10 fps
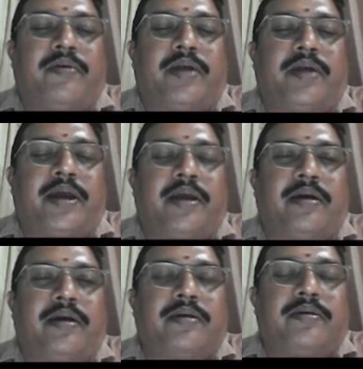
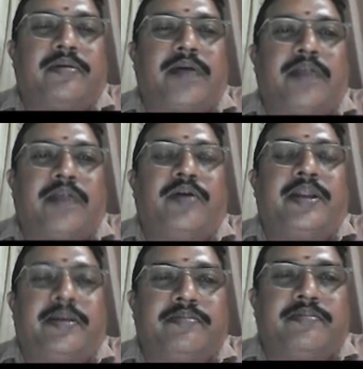a
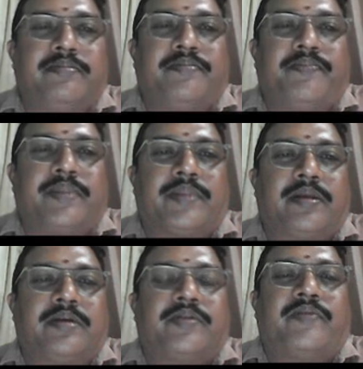algorithm,
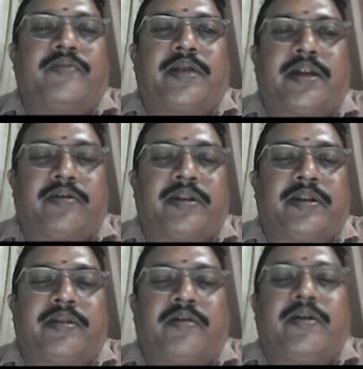a software
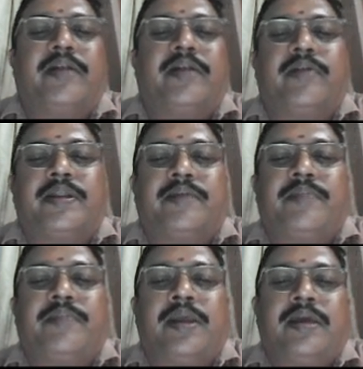algorithm, novel
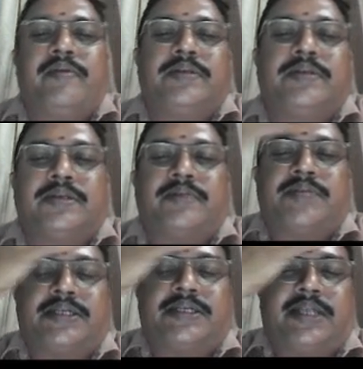algorithm, which
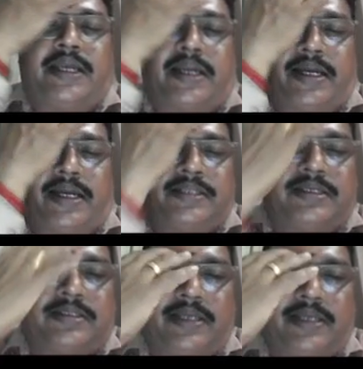substantially
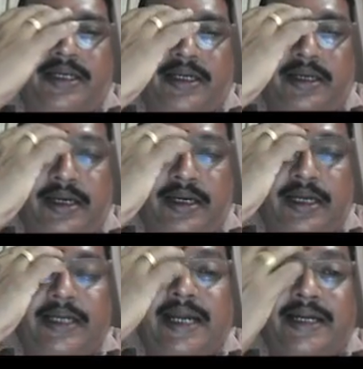enhances the
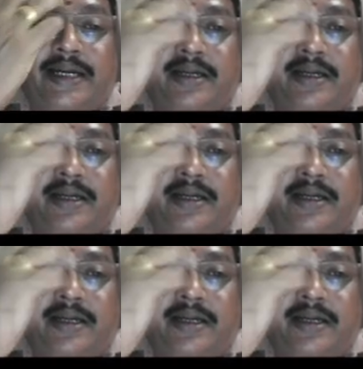data